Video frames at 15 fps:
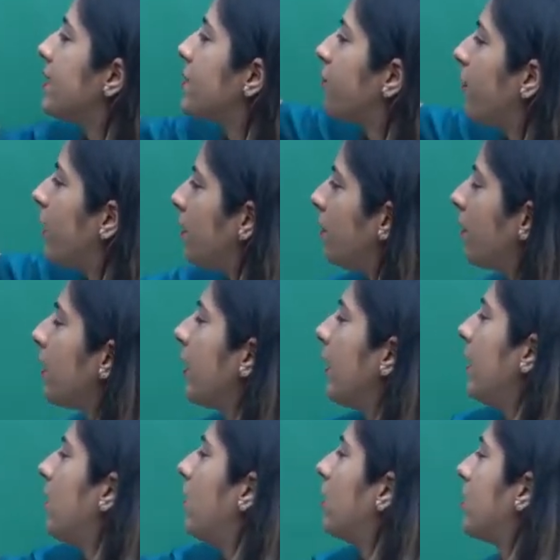is
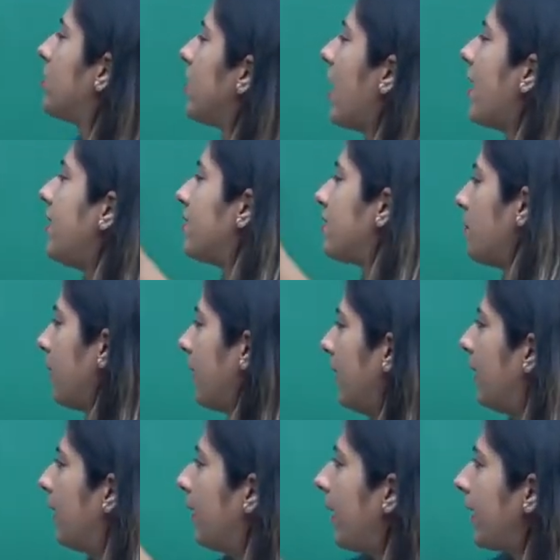female or a child is a male,
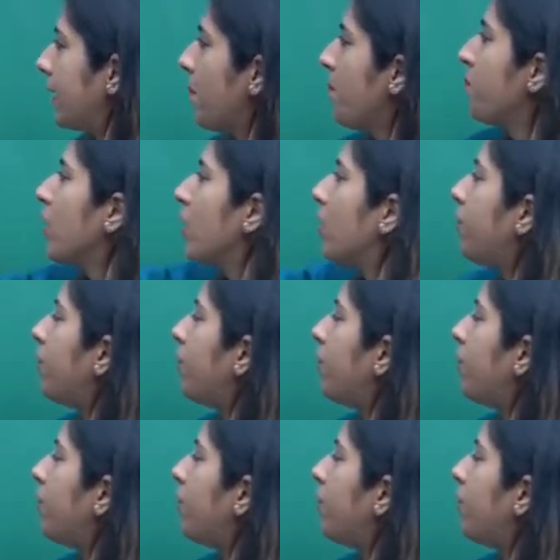right? The